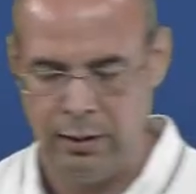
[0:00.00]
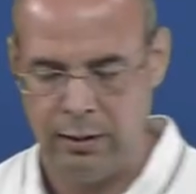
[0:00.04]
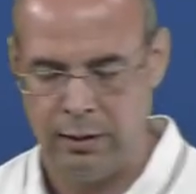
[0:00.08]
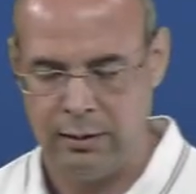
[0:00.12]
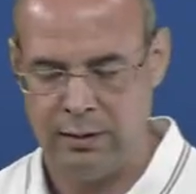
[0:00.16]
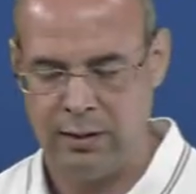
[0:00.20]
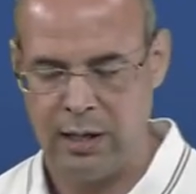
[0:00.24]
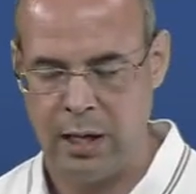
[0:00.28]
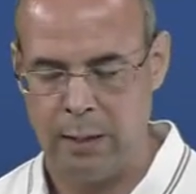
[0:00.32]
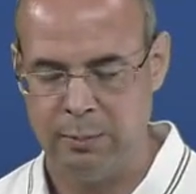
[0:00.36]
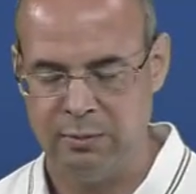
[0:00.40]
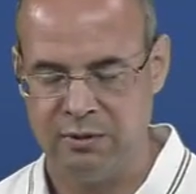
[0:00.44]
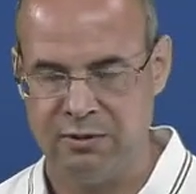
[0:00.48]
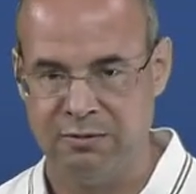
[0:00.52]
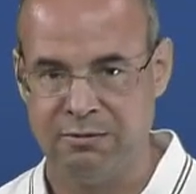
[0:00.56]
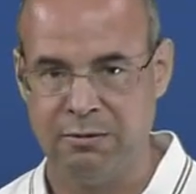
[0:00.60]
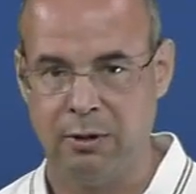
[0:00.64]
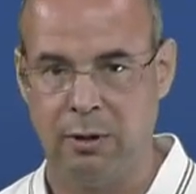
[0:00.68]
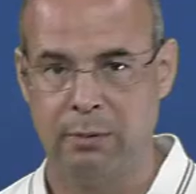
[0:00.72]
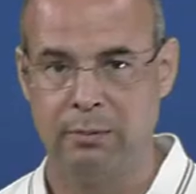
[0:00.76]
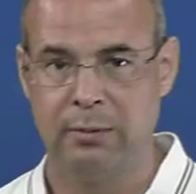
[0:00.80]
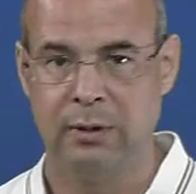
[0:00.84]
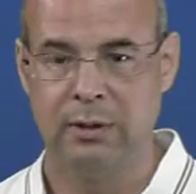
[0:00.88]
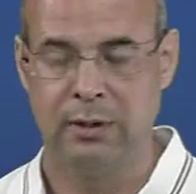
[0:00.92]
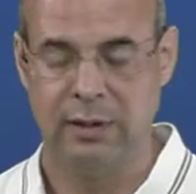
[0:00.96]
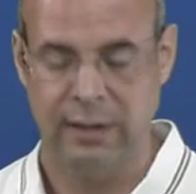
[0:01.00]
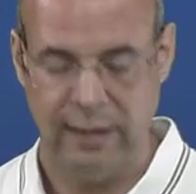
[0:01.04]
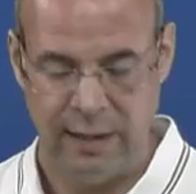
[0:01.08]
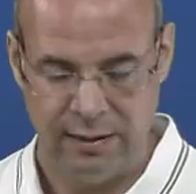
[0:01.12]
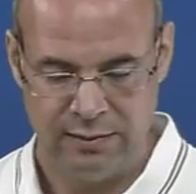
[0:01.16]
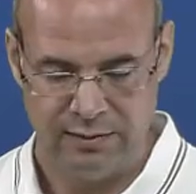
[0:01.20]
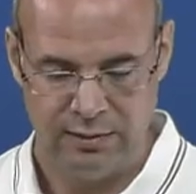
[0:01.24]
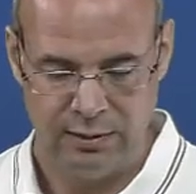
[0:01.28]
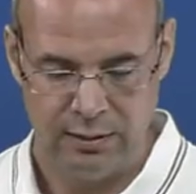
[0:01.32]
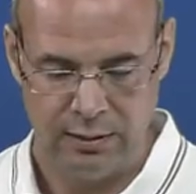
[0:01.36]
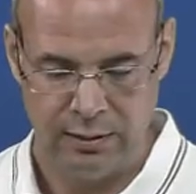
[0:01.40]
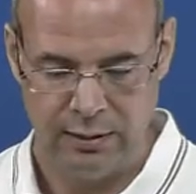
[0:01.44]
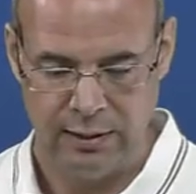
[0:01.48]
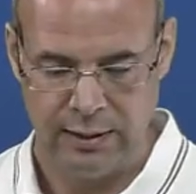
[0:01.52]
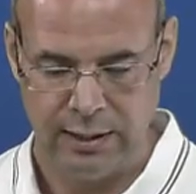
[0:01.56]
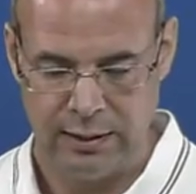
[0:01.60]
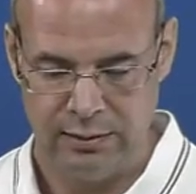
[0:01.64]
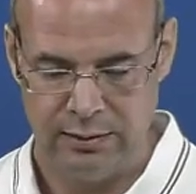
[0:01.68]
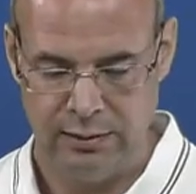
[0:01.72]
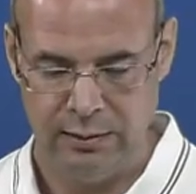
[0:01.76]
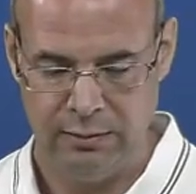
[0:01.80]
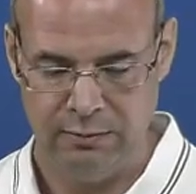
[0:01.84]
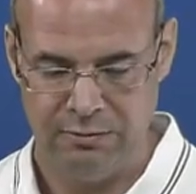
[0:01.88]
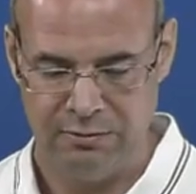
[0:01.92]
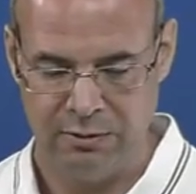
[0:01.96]
comes from classical
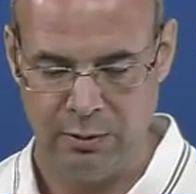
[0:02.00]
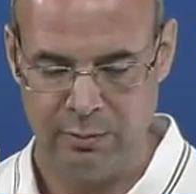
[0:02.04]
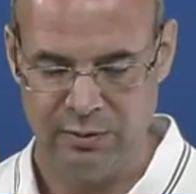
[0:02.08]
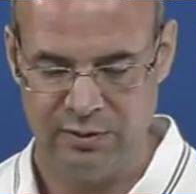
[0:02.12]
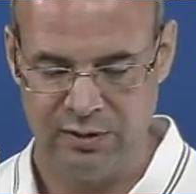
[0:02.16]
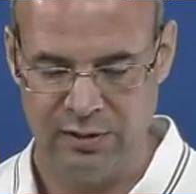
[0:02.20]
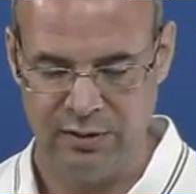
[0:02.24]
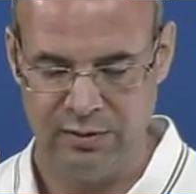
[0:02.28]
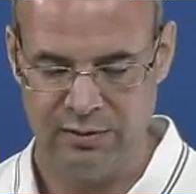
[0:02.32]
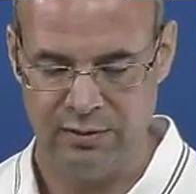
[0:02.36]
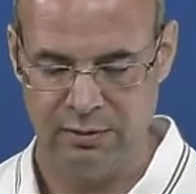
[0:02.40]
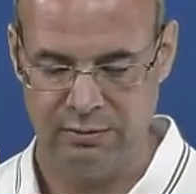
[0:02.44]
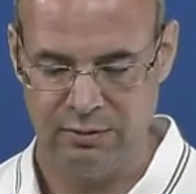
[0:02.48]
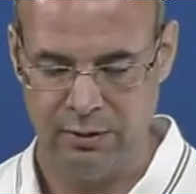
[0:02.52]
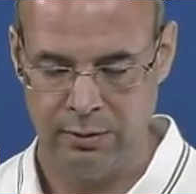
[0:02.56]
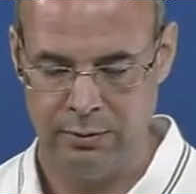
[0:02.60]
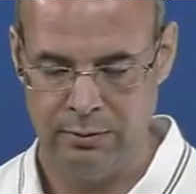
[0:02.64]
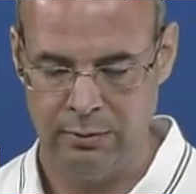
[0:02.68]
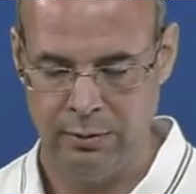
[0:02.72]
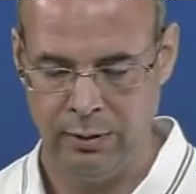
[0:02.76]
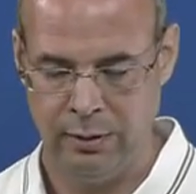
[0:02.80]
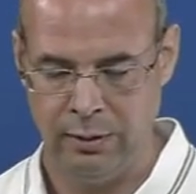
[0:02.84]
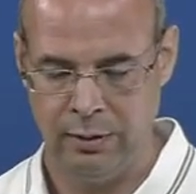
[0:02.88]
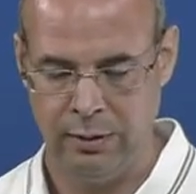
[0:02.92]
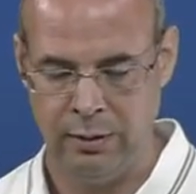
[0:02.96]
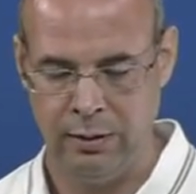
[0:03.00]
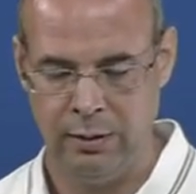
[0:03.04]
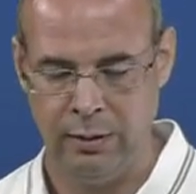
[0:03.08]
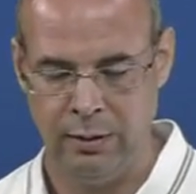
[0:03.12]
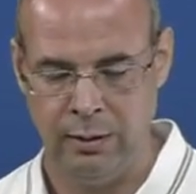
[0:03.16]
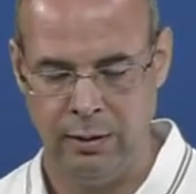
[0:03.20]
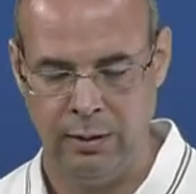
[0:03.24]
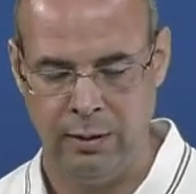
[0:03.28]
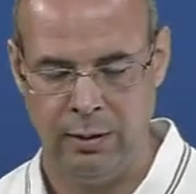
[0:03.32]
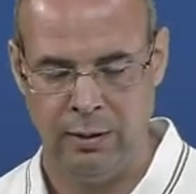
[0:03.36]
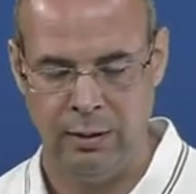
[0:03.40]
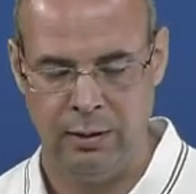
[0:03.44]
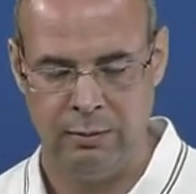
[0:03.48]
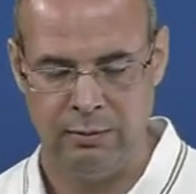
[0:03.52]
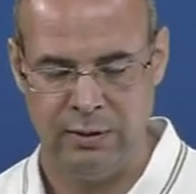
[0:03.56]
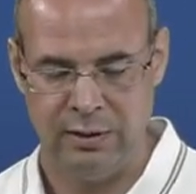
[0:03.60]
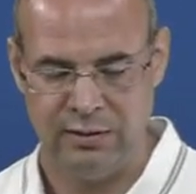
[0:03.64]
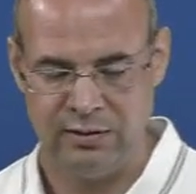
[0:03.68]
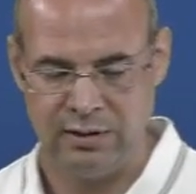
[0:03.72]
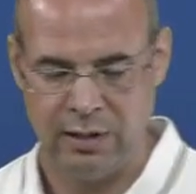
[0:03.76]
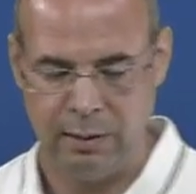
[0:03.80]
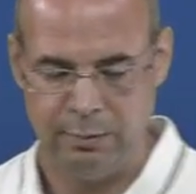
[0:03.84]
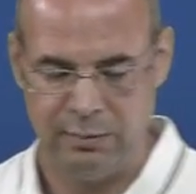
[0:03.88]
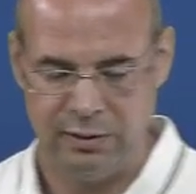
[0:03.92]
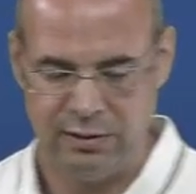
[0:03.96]
Latin, from Cicero, where
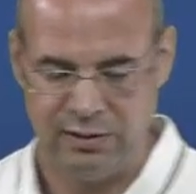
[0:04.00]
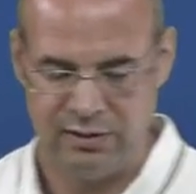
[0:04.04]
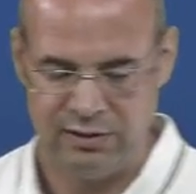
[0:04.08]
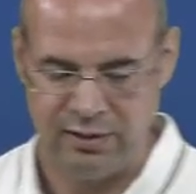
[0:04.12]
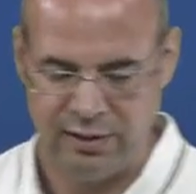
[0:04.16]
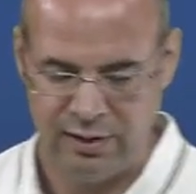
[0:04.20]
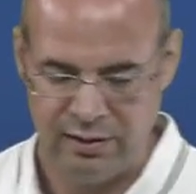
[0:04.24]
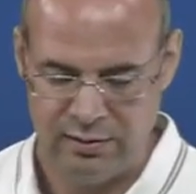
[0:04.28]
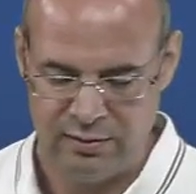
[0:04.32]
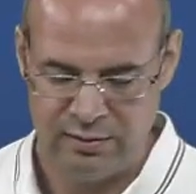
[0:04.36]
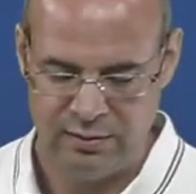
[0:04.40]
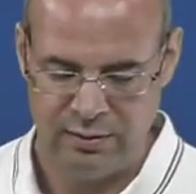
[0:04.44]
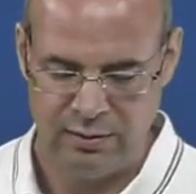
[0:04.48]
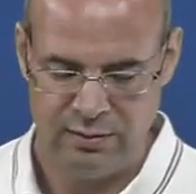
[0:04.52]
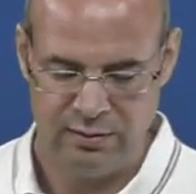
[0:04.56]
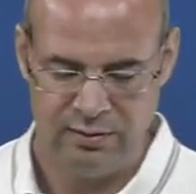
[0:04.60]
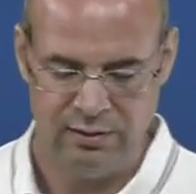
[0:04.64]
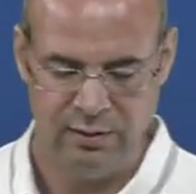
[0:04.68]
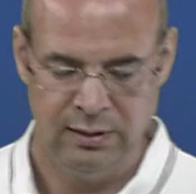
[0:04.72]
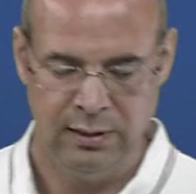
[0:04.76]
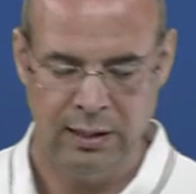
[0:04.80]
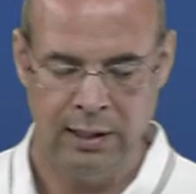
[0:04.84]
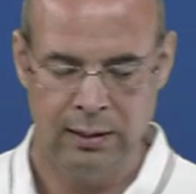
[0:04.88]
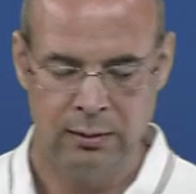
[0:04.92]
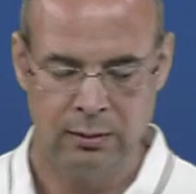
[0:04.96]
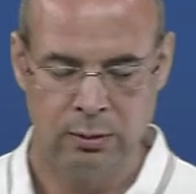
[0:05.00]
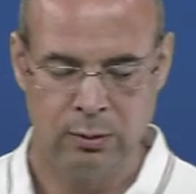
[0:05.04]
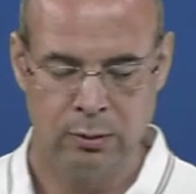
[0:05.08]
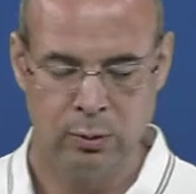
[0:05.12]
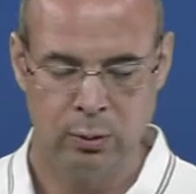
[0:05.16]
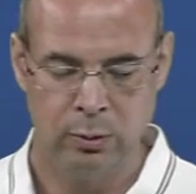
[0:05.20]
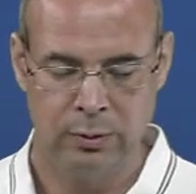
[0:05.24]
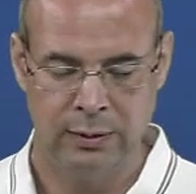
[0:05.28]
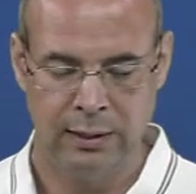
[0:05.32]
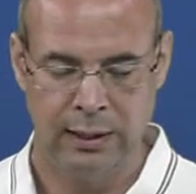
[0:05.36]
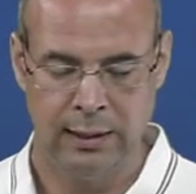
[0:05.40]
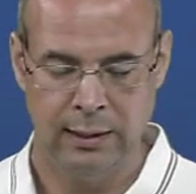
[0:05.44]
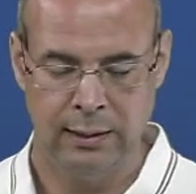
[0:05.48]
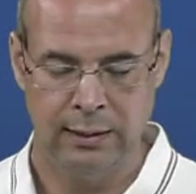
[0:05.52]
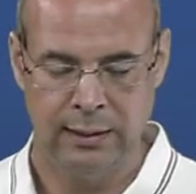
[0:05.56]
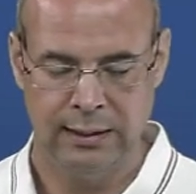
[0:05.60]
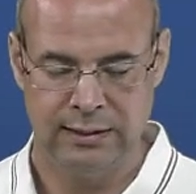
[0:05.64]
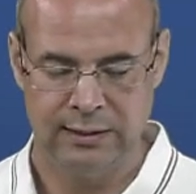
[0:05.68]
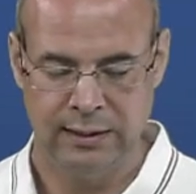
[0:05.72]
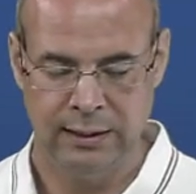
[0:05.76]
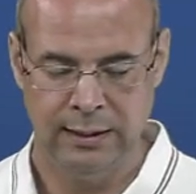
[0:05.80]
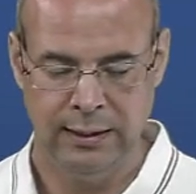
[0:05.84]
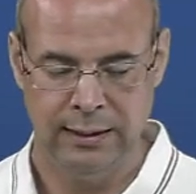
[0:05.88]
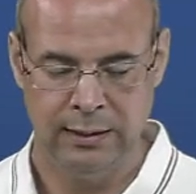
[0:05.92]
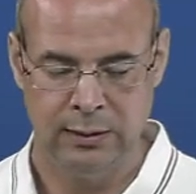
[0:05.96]
someone says, si ac rona
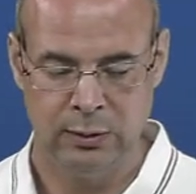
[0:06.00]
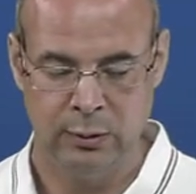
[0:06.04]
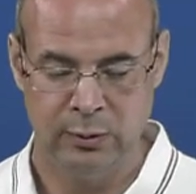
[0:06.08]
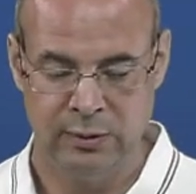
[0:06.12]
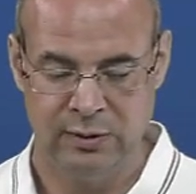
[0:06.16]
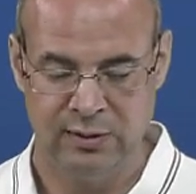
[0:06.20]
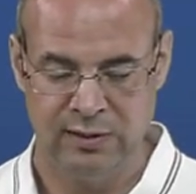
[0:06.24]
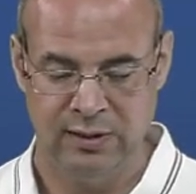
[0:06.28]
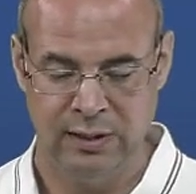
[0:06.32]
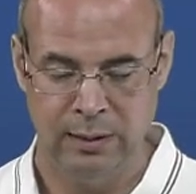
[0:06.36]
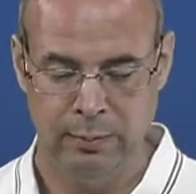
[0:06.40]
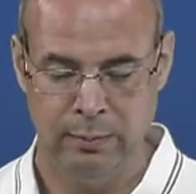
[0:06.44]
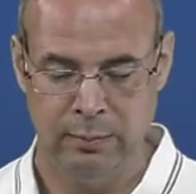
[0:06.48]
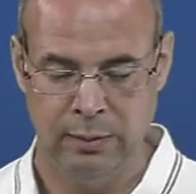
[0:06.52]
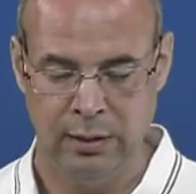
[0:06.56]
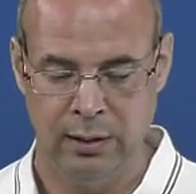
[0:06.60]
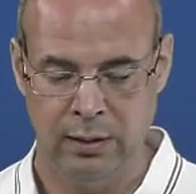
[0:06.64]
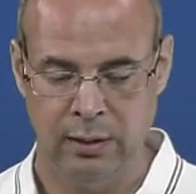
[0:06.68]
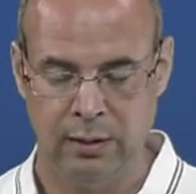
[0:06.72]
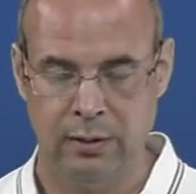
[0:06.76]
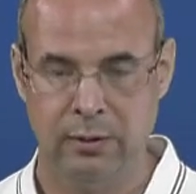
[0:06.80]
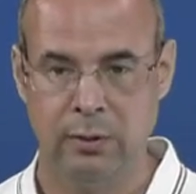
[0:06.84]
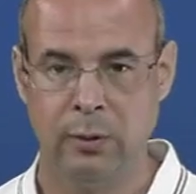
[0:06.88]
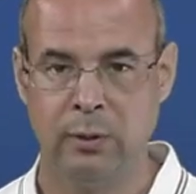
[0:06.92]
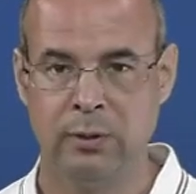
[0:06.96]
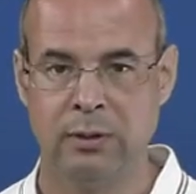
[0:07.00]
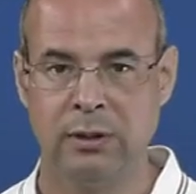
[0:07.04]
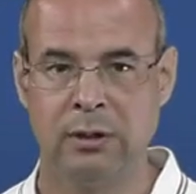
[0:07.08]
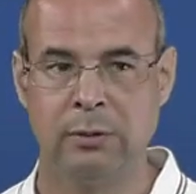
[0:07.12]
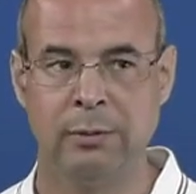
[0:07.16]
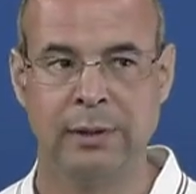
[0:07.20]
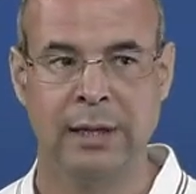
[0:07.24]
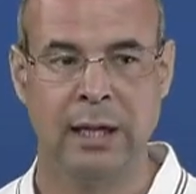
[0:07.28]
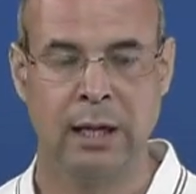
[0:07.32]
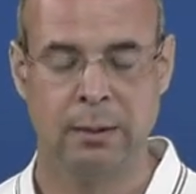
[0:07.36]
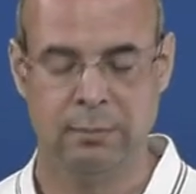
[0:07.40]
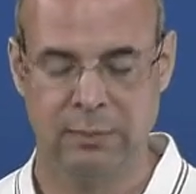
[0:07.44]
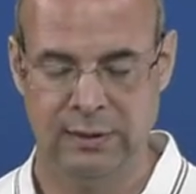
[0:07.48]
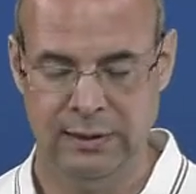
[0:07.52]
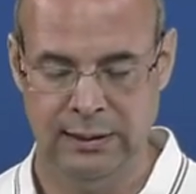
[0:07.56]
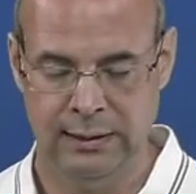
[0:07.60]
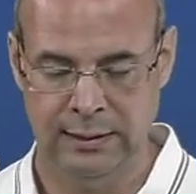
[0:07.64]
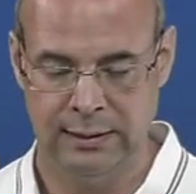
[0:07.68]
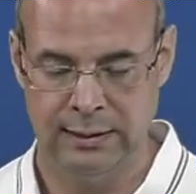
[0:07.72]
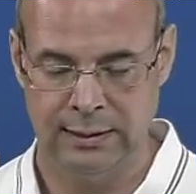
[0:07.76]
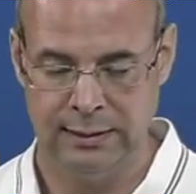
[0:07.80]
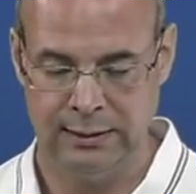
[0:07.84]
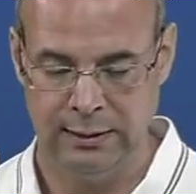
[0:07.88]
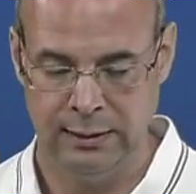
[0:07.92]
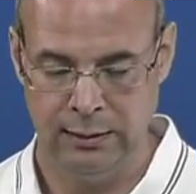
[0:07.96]
relictus sim, non quam
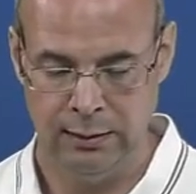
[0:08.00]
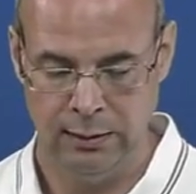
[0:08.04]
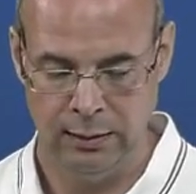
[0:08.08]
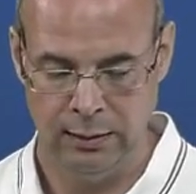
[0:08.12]
dicere,